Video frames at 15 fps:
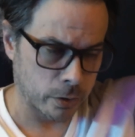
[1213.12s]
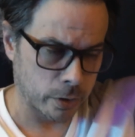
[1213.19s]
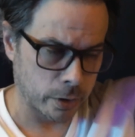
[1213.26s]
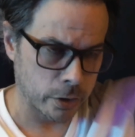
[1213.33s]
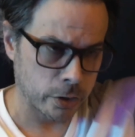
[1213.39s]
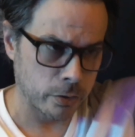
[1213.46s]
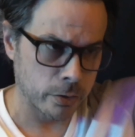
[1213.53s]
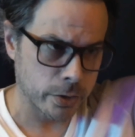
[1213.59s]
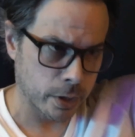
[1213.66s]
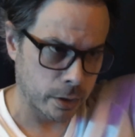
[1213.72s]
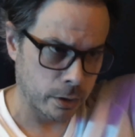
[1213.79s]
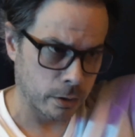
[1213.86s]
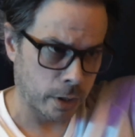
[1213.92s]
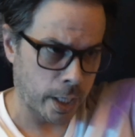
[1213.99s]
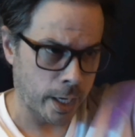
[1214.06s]
dirty shoes
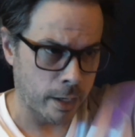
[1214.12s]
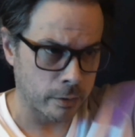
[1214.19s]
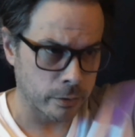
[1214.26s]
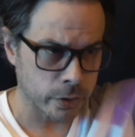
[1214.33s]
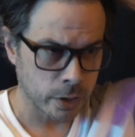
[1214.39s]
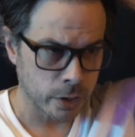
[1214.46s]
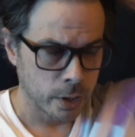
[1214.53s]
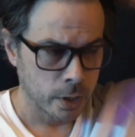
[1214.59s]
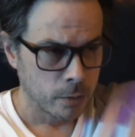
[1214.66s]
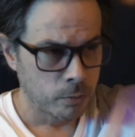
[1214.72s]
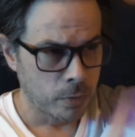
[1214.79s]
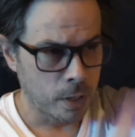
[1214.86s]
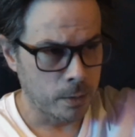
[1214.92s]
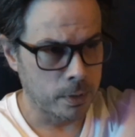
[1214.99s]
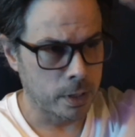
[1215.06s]
on your couch,
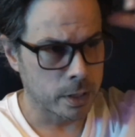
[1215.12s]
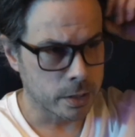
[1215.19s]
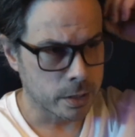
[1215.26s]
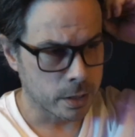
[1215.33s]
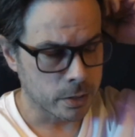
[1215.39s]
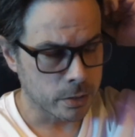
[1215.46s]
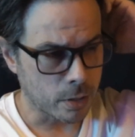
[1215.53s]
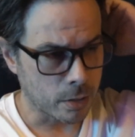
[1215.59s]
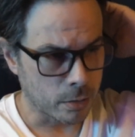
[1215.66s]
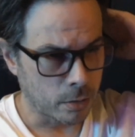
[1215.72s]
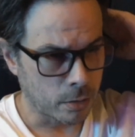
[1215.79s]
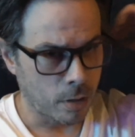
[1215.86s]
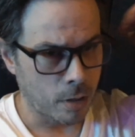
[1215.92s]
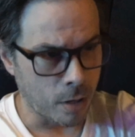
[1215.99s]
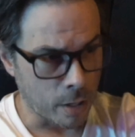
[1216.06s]
maybe this is
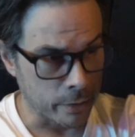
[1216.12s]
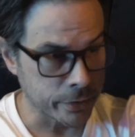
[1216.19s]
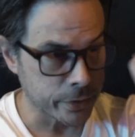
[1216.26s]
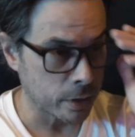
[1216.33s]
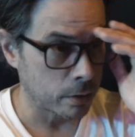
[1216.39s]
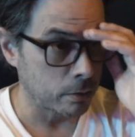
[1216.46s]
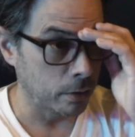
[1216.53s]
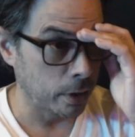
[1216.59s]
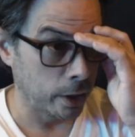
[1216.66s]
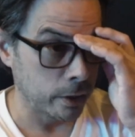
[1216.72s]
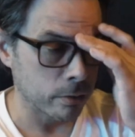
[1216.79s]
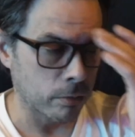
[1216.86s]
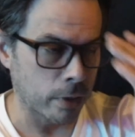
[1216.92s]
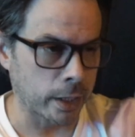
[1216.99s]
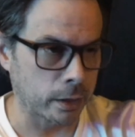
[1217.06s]
also
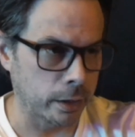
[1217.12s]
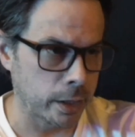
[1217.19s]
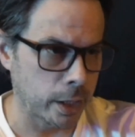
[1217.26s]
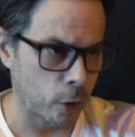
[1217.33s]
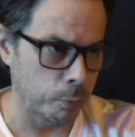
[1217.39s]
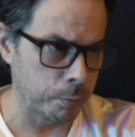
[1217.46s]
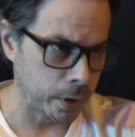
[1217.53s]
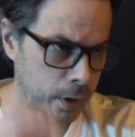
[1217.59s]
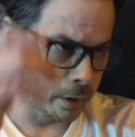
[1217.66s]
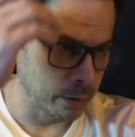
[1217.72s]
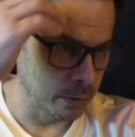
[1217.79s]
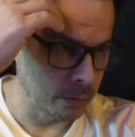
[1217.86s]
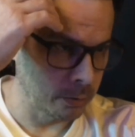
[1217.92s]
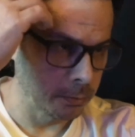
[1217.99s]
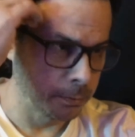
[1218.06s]
indirectly helping
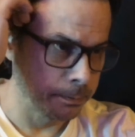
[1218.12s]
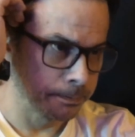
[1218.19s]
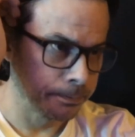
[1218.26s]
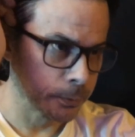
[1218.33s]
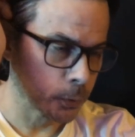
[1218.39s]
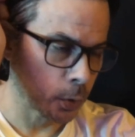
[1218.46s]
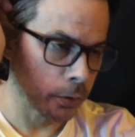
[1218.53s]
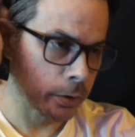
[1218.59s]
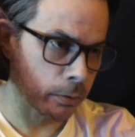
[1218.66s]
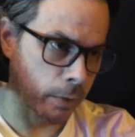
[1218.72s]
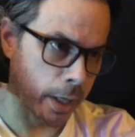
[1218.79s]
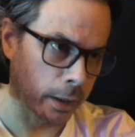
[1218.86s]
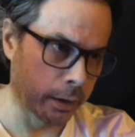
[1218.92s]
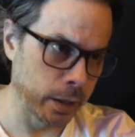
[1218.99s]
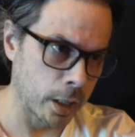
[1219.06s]
you or
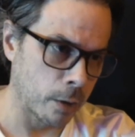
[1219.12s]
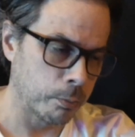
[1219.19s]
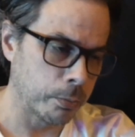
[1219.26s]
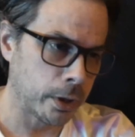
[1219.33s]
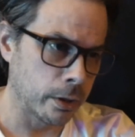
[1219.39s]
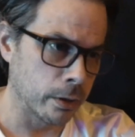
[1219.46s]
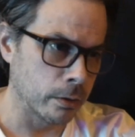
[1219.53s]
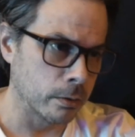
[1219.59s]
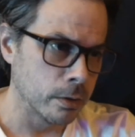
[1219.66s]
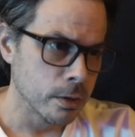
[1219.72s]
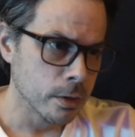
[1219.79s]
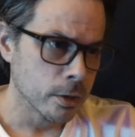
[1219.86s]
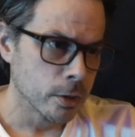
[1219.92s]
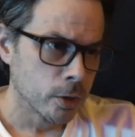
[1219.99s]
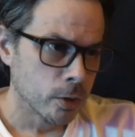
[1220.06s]
directly helping you.
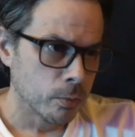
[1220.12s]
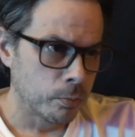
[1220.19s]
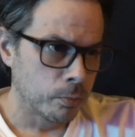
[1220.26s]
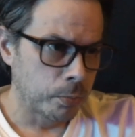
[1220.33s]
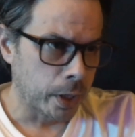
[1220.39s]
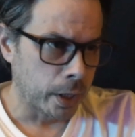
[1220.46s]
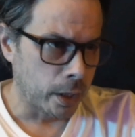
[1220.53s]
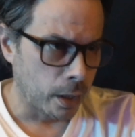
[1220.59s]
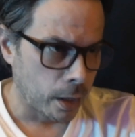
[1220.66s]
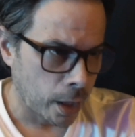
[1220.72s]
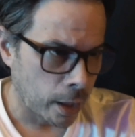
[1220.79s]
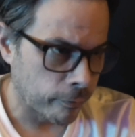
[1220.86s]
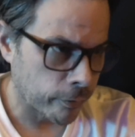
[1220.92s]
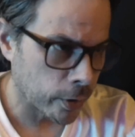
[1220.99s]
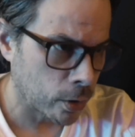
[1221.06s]
But
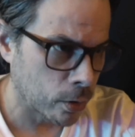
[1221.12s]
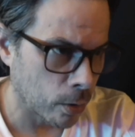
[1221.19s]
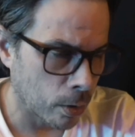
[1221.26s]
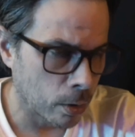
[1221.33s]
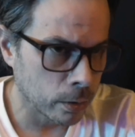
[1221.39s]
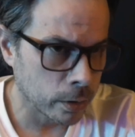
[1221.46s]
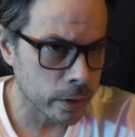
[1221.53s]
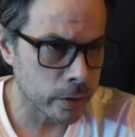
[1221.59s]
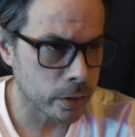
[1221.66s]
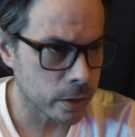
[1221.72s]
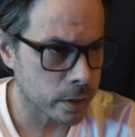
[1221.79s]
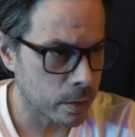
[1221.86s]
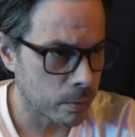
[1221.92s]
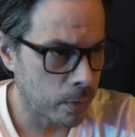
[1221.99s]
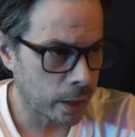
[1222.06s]
if the goal is
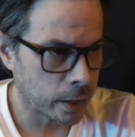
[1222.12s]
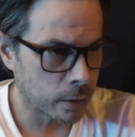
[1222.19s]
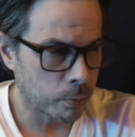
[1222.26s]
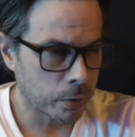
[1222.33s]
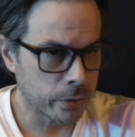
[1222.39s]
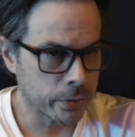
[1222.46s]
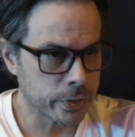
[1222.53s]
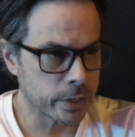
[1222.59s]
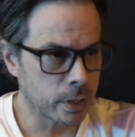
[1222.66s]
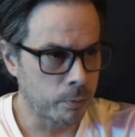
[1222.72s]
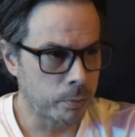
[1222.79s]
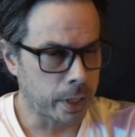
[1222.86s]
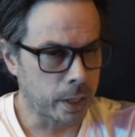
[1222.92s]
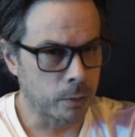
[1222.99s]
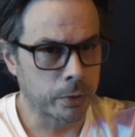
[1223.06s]
just to make the person
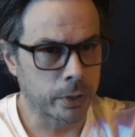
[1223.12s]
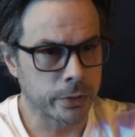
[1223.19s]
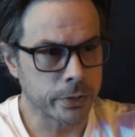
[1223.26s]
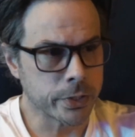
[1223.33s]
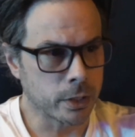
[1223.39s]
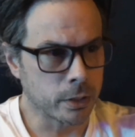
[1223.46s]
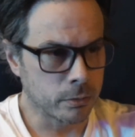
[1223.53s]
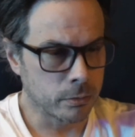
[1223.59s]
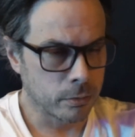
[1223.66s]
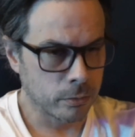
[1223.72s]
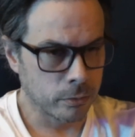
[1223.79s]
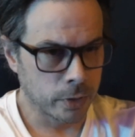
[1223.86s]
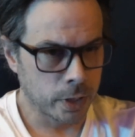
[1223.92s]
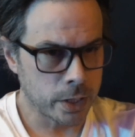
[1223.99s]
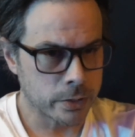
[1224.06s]
a better person,
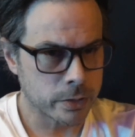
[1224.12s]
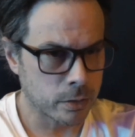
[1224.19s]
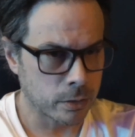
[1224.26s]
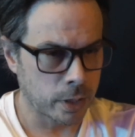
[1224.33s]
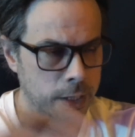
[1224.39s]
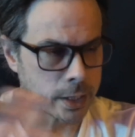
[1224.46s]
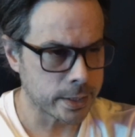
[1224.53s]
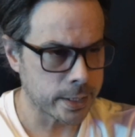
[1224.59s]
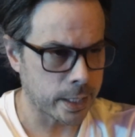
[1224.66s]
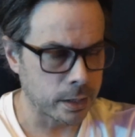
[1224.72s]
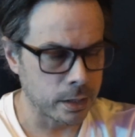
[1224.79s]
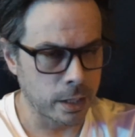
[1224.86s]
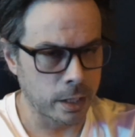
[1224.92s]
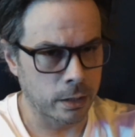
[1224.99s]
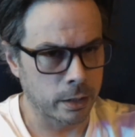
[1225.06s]
these are like
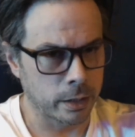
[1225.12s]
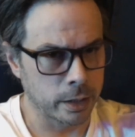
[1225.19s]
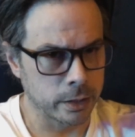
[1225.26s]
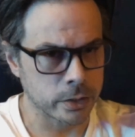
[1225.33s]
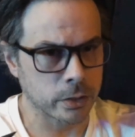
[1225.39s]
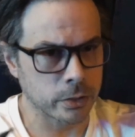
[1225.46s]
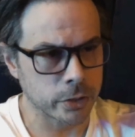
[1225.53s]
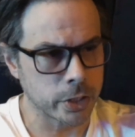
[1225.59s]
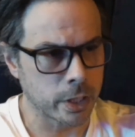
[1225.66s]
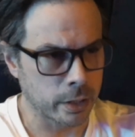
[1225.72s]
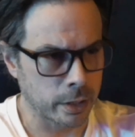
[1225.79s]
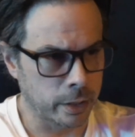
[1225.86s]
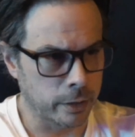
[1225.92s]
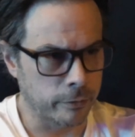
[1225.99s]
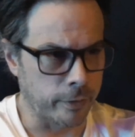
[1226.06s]
secondary and
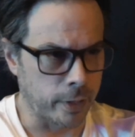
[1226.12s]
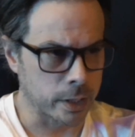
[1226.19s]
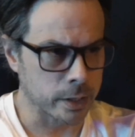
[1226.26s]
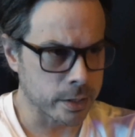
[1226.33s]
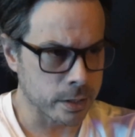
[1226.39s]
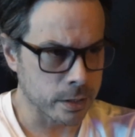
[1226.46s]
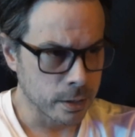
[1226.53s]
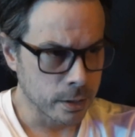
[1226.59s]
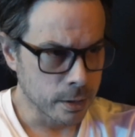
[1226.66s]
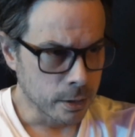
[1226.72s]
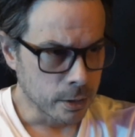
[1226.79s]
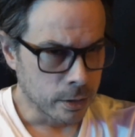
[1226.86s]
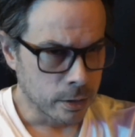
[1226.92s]
tertiary effects.